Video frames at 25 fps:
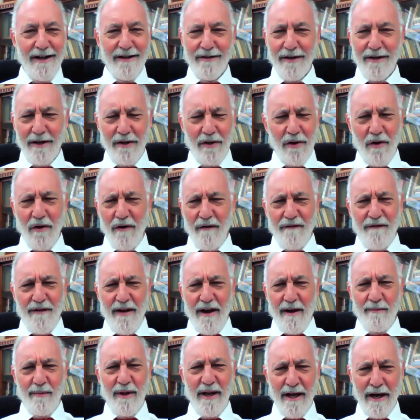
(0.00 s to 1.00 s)
It's like the whole
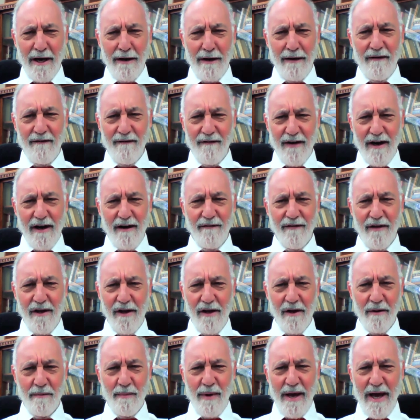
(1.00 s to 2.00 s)
family got involved. The
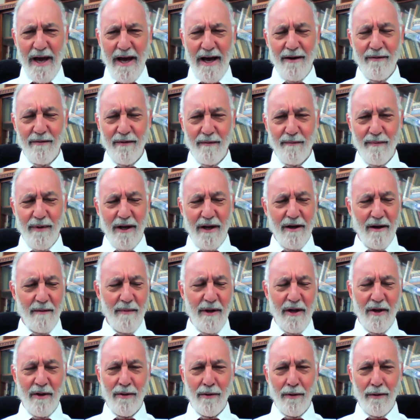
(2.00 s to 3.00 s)
young man
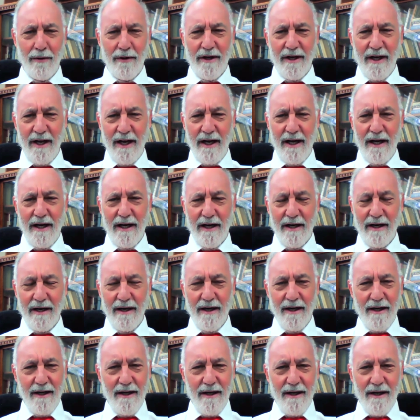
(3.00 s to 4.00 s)
becoming 13
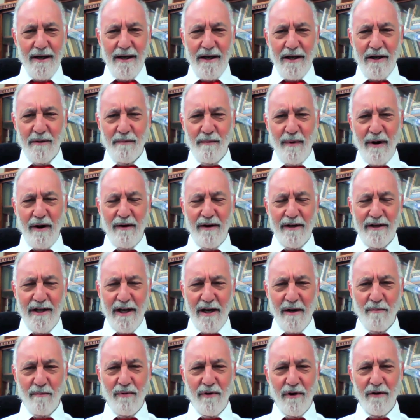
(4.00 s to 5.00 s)
and his parents
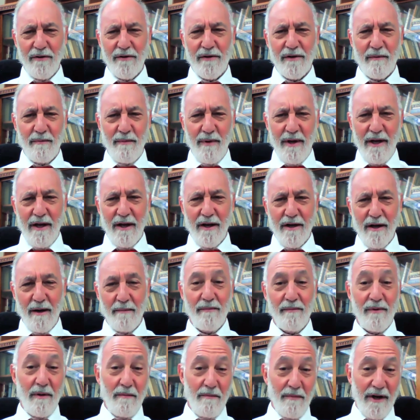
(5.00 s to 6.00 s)
had approached me a
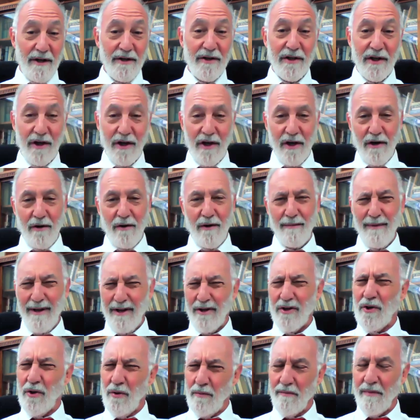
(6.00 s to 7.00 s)
couple of months ago, I
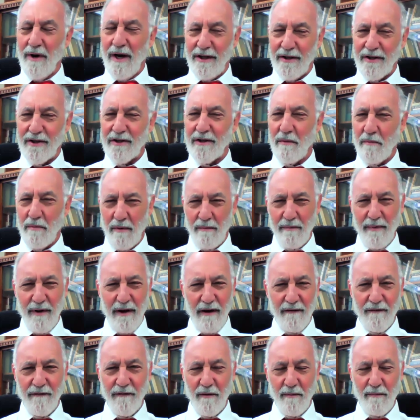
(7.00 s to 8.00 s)
mean, 2 months to
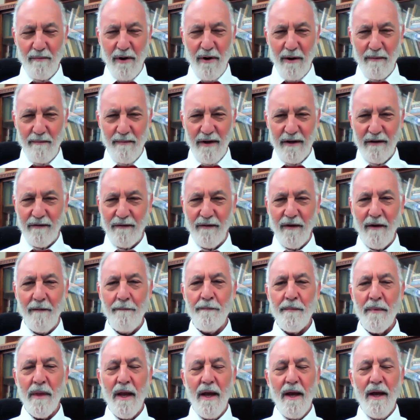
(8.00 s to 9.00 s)
prepare for a bar mitzvah.
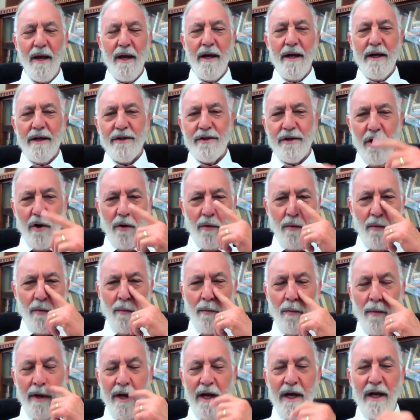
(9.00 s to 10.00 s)
So
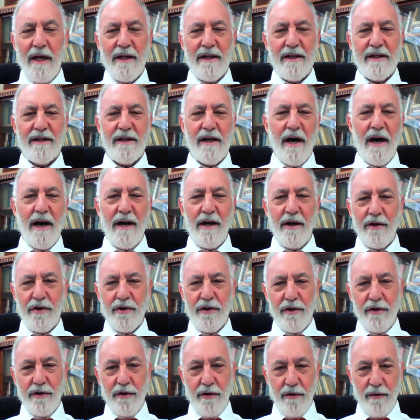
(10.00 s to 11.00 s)
we decided
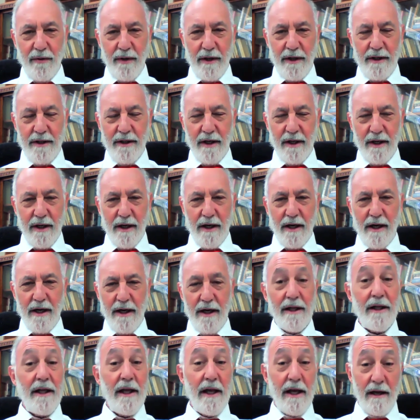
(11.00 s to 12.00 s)
to do it
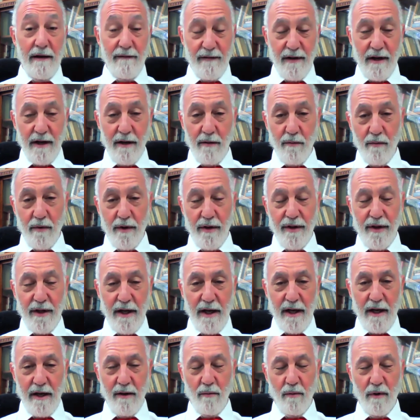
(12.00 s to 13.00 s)
in the evening with
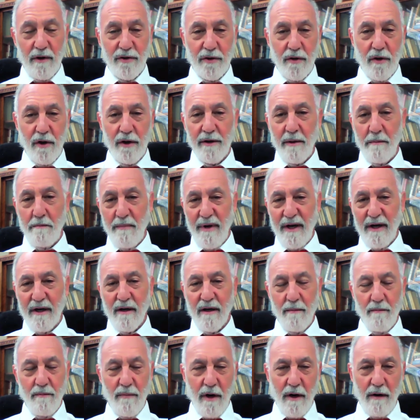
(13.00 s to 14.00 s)
what's called a
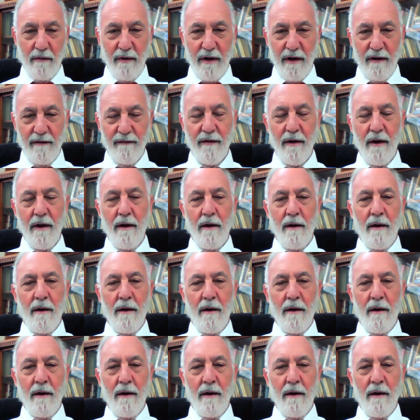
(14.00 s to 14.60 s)
mincha mariv.